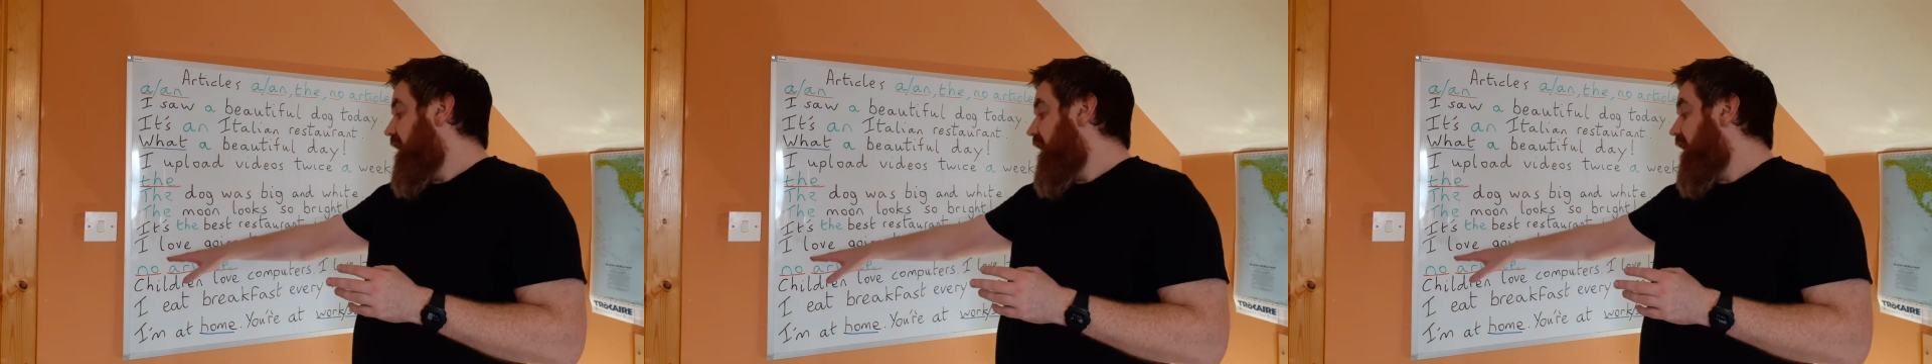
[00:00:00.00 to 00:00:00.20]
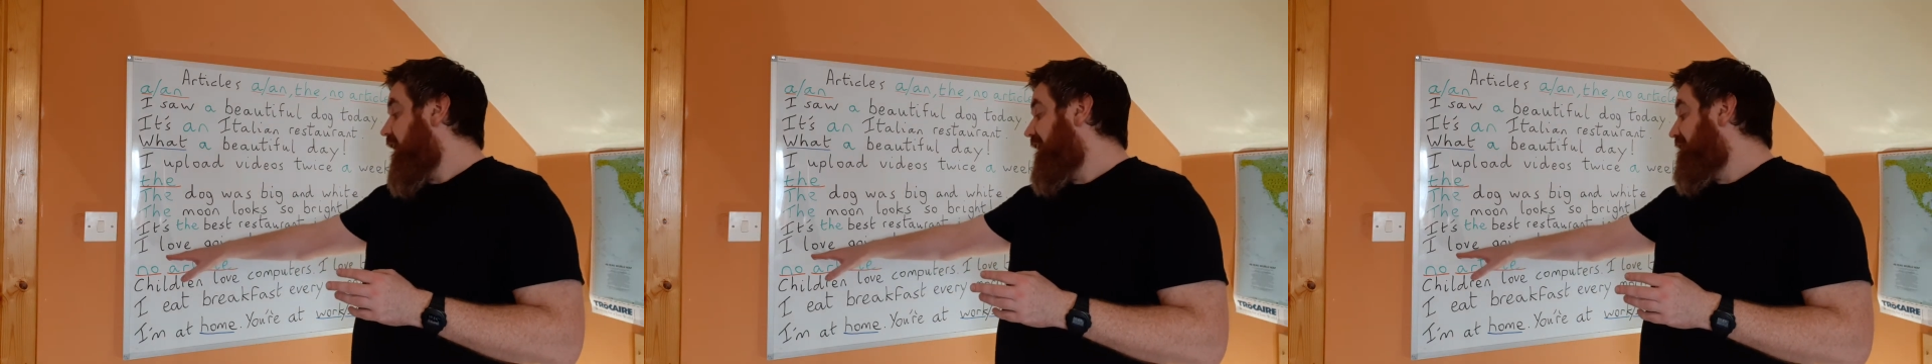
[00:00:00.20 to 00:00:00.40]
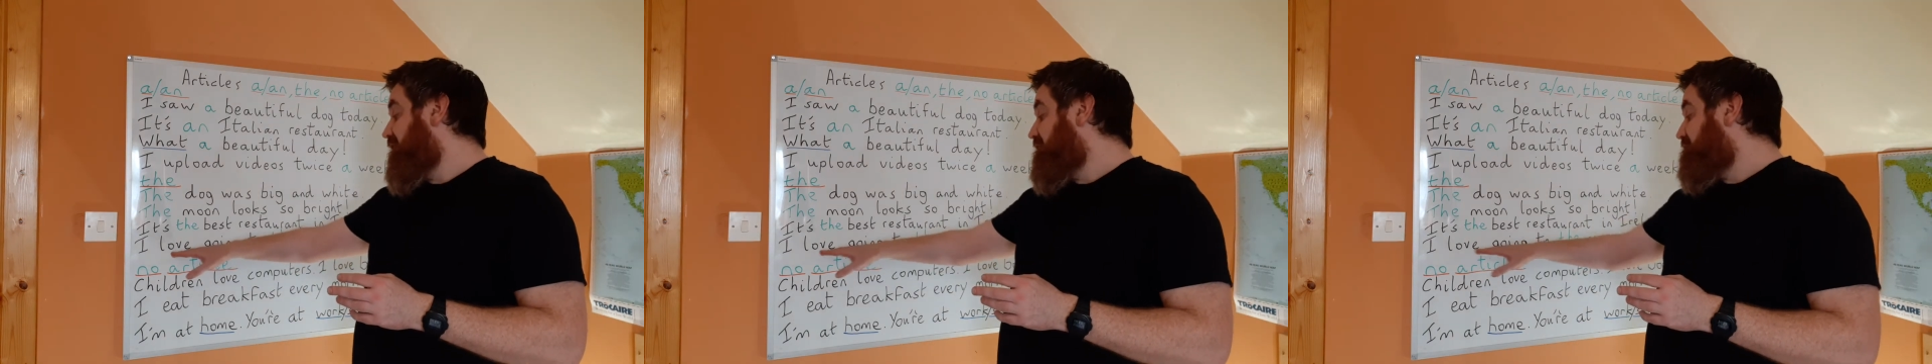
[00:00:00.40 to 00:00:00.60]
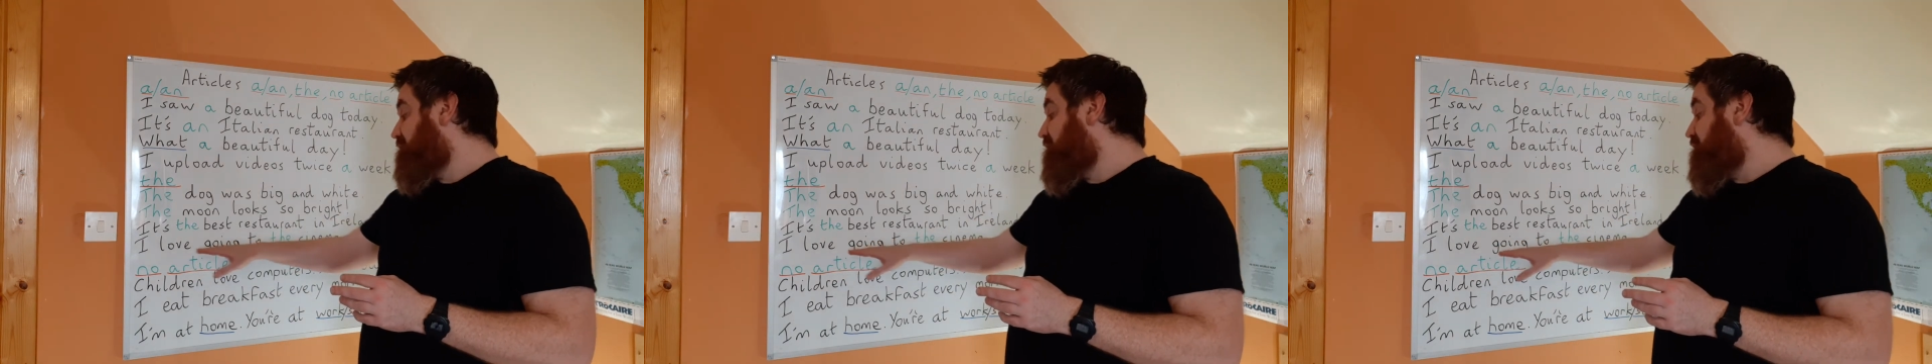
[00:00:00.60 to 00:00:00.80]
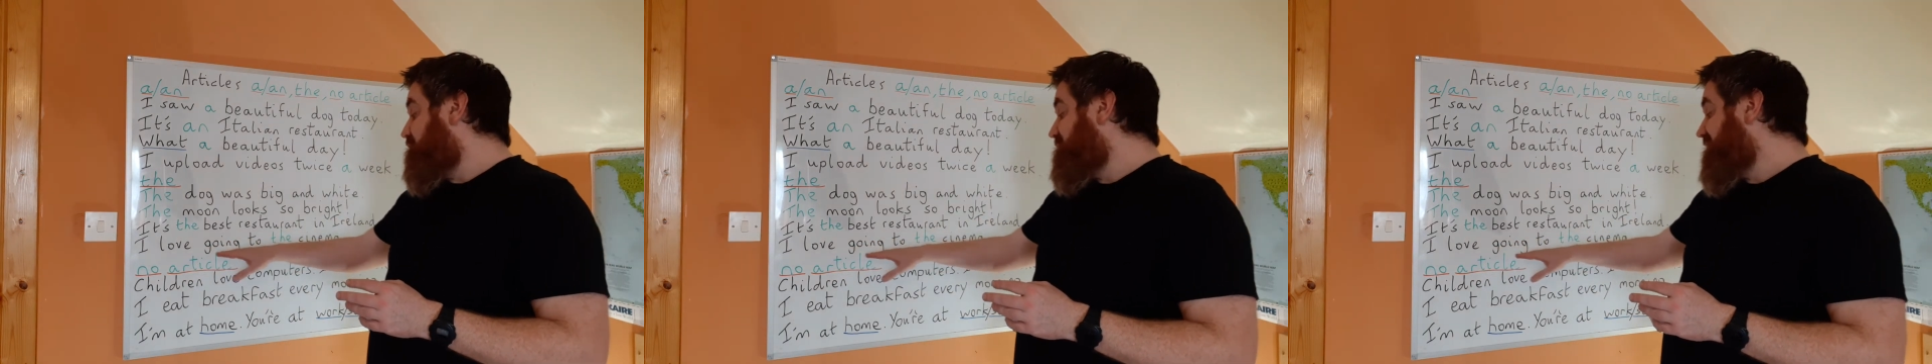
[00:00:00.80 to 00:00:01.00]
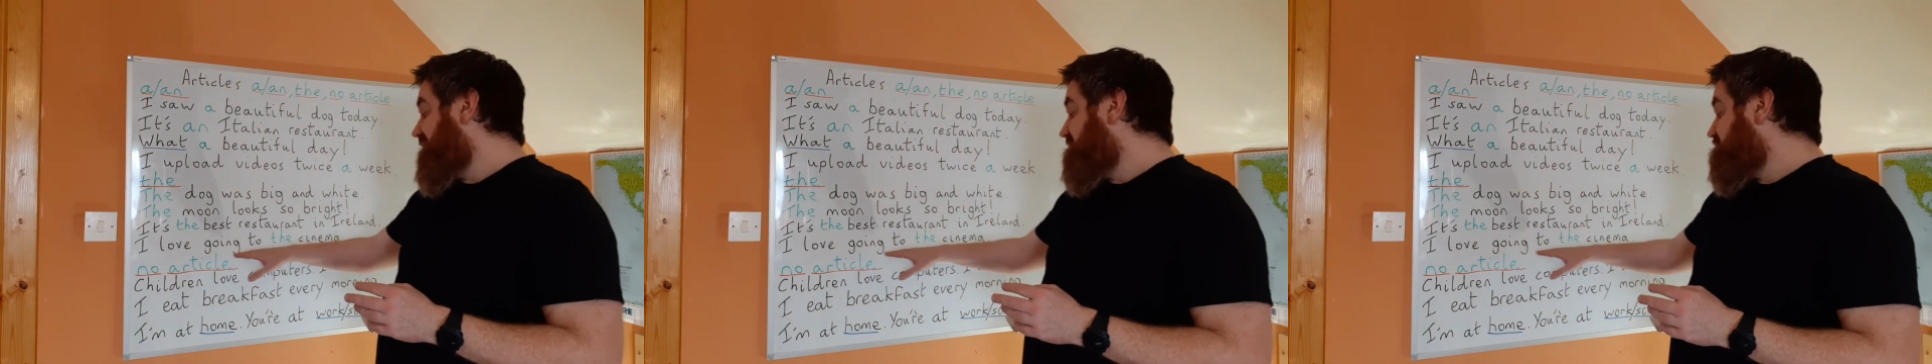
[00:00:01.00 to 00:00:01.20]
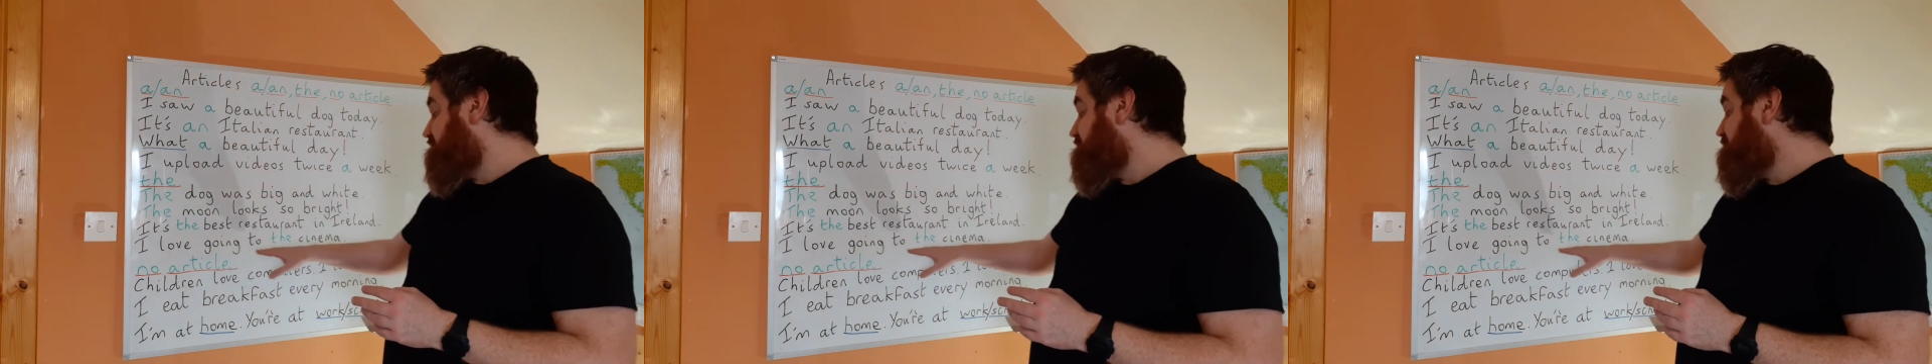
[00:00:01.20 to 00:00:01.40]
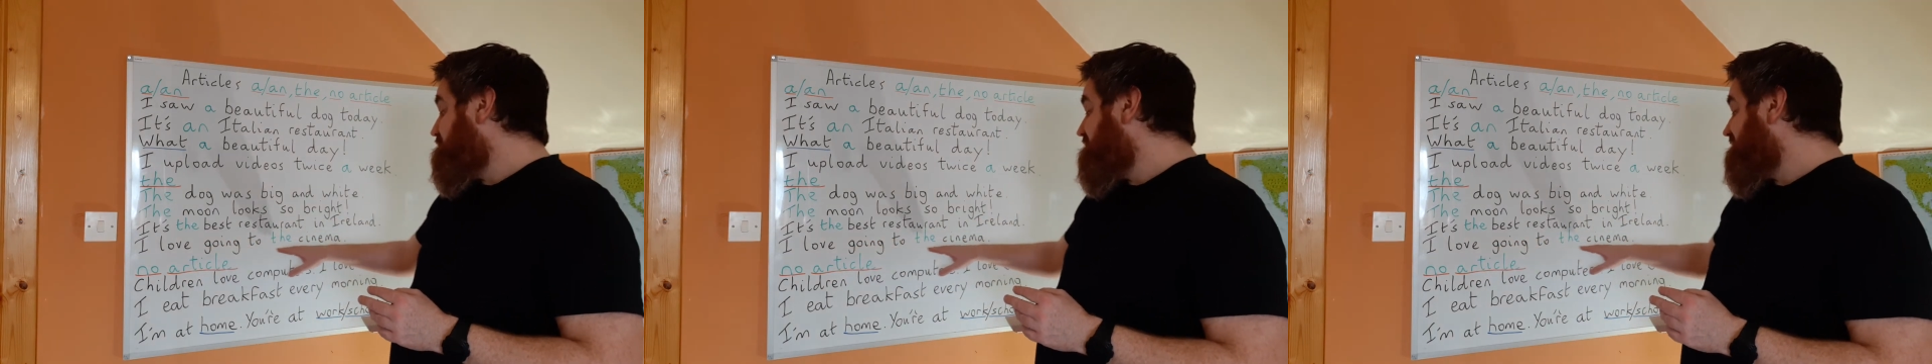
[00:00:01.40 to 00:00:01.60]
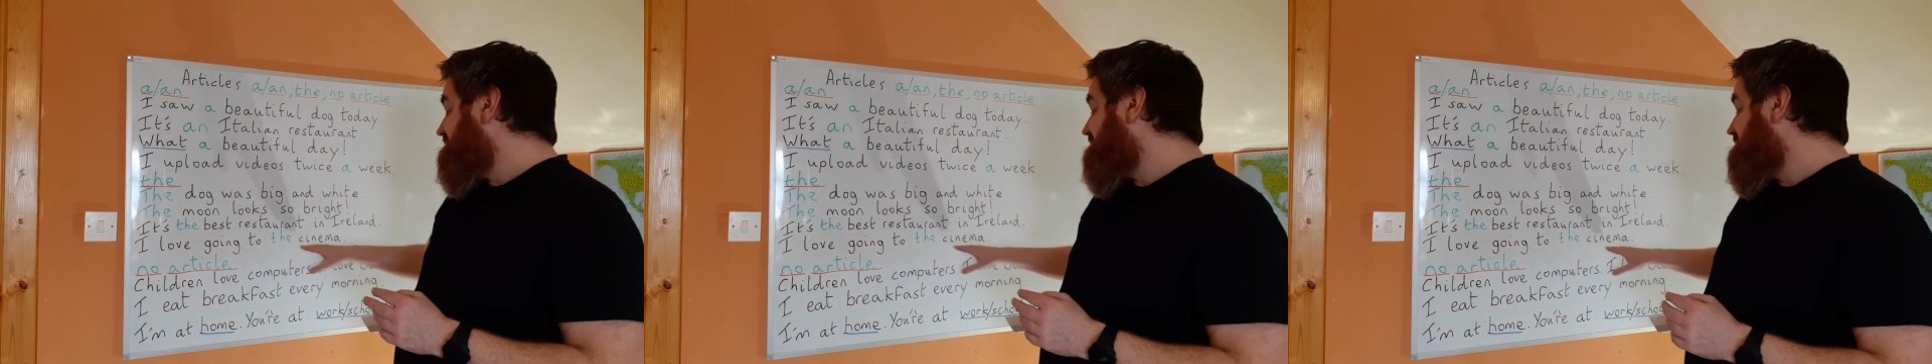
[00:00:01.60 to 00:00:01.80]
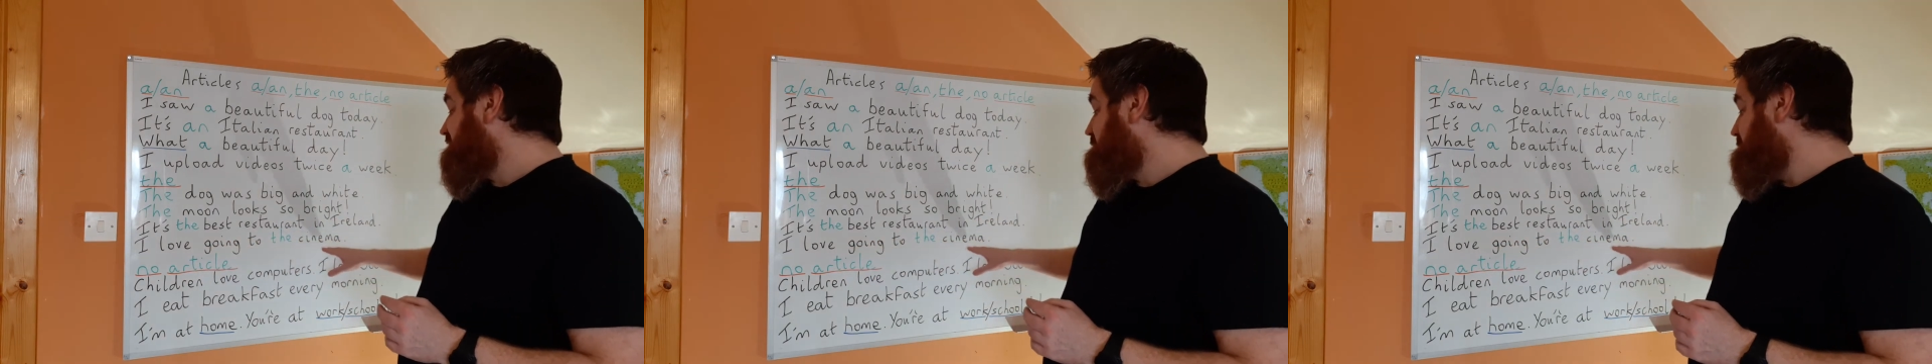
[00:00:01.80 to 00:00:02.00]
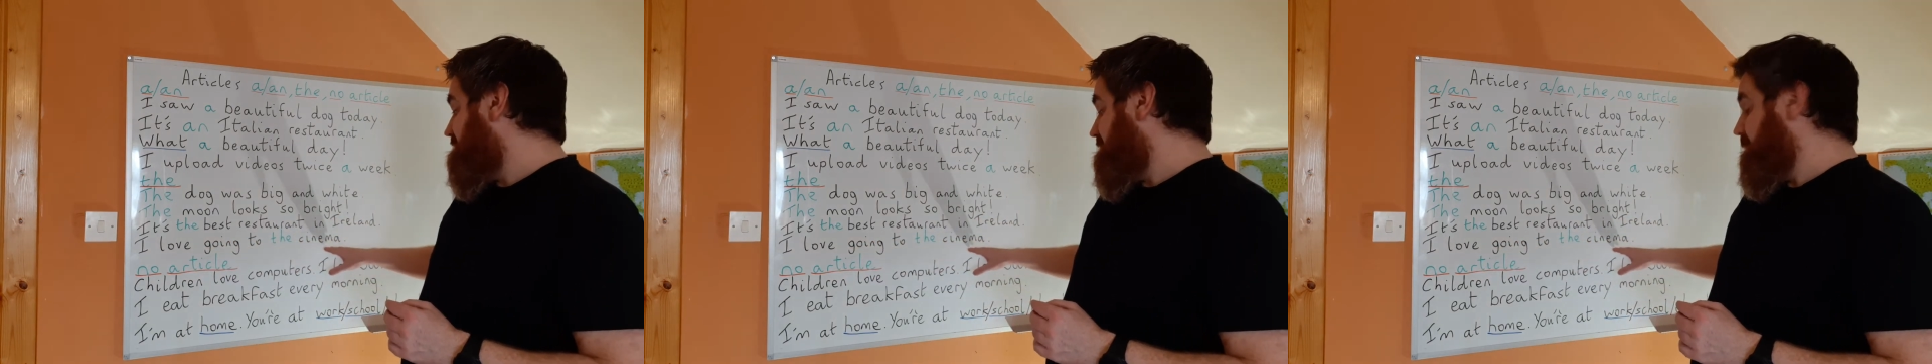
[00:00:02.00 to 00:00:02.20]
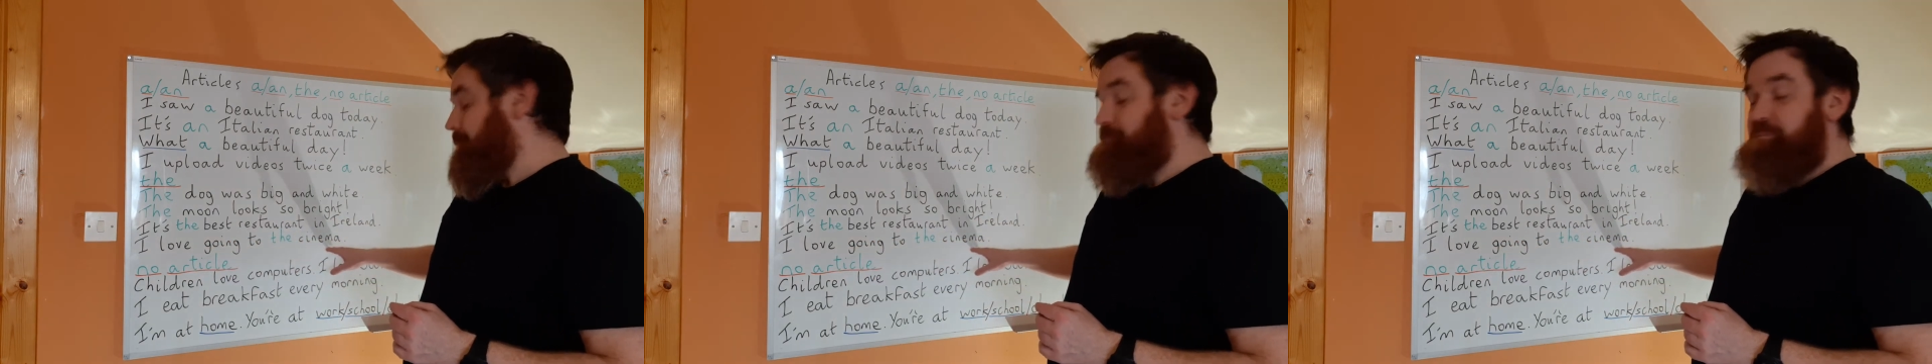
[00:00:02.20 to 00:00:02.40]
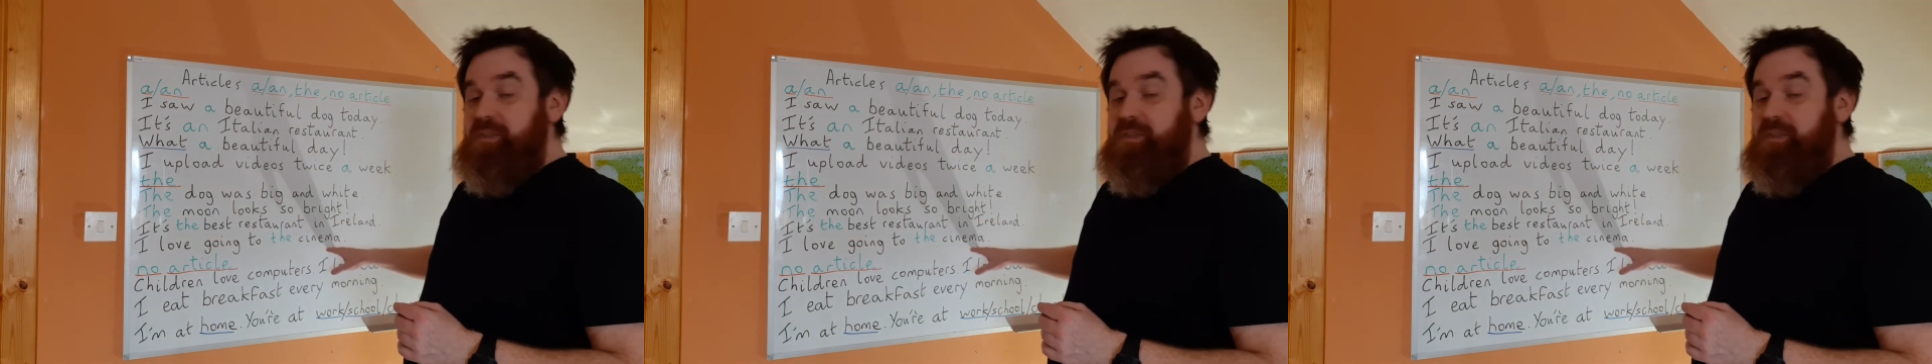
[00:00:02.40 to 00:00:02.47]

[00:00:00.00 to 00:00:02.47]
I love going to the cinema.